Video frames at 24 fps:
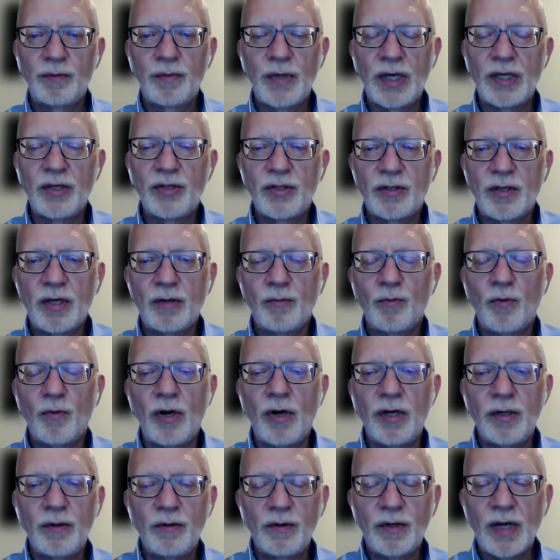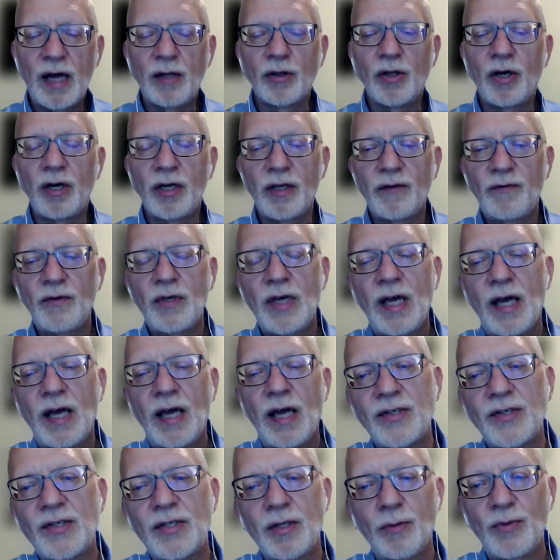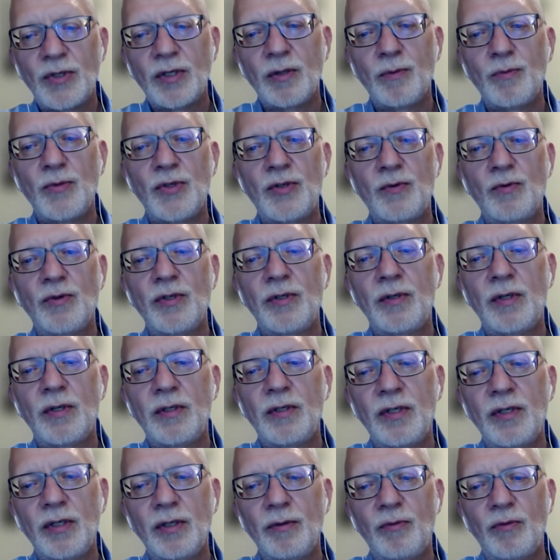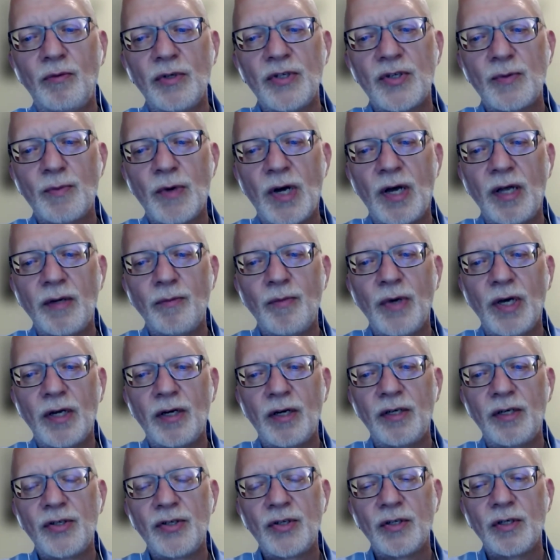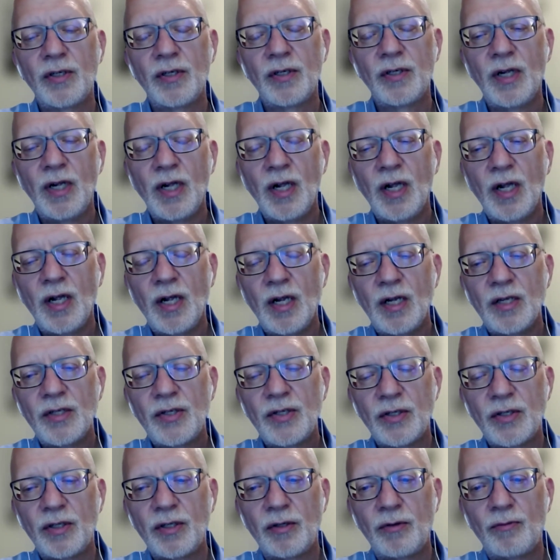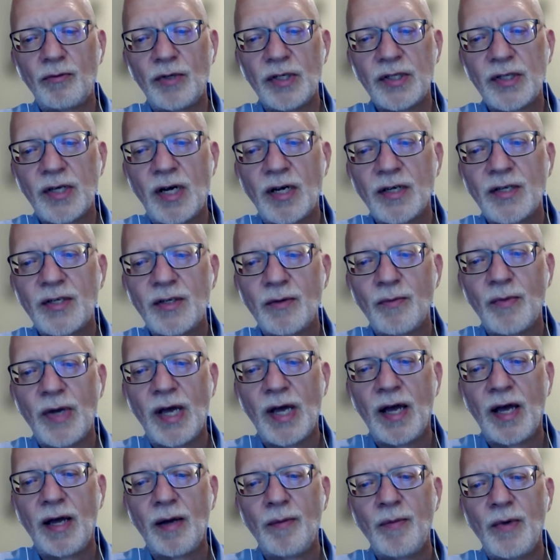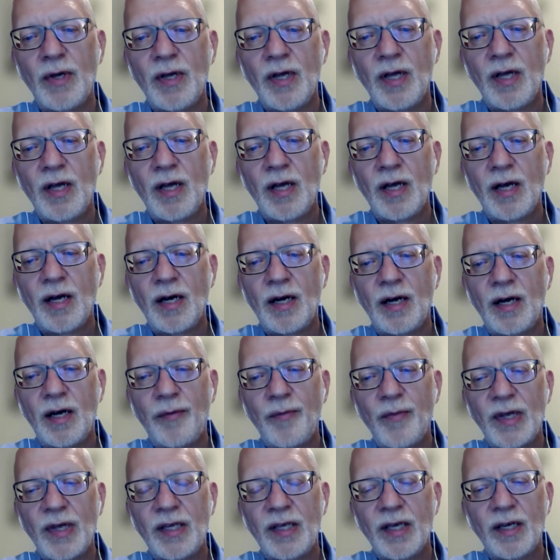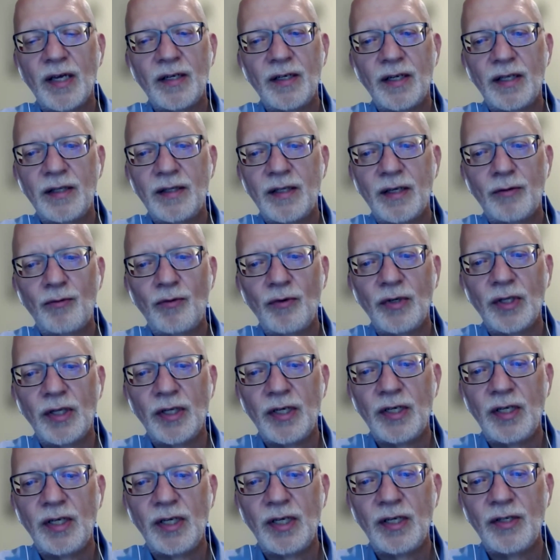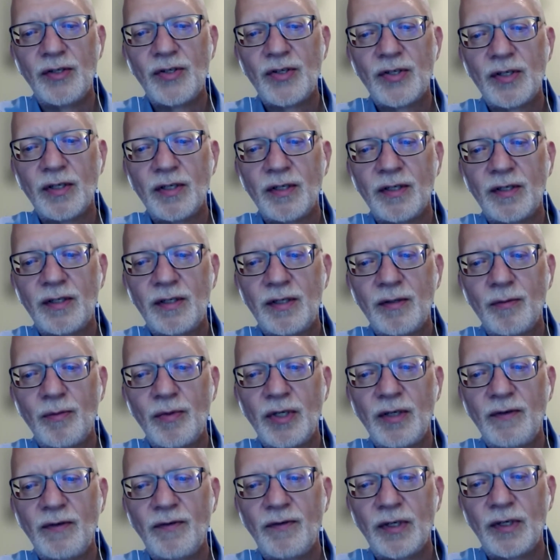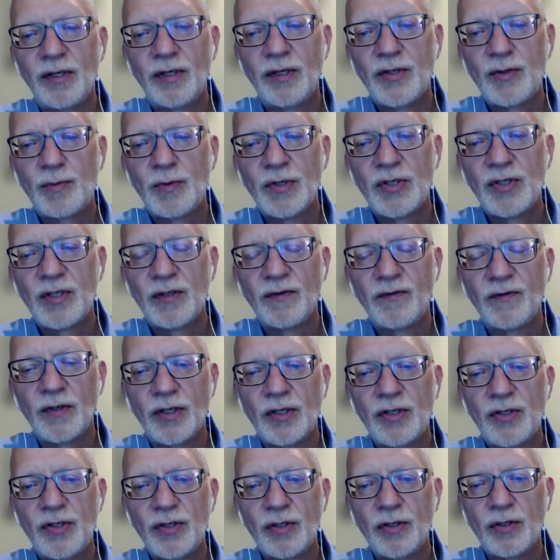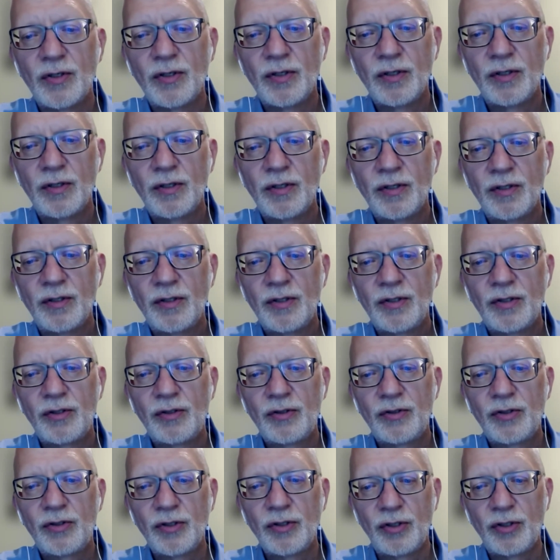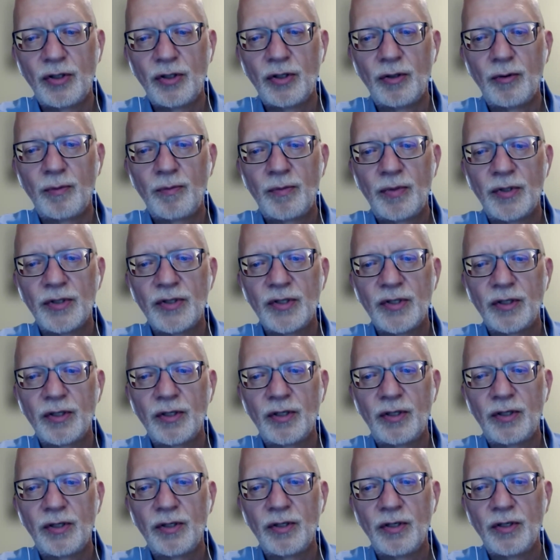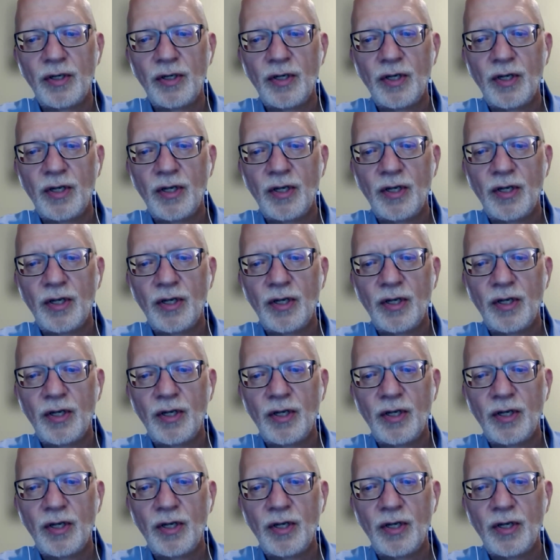patient, and how long have you had symptoms? You respond better to the rituximab? Again, that really needs to be very specific to your particular